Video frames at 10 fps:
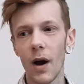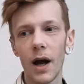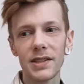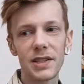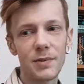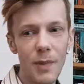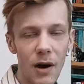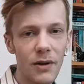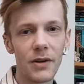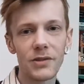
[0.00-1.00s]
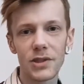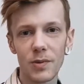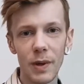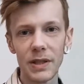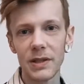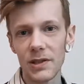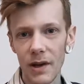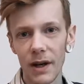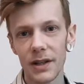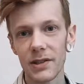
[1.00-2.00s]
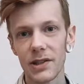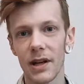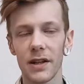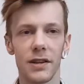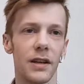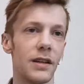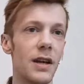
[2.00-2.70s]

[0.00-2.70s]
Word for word: I'd smell those sweet designers and I'd think,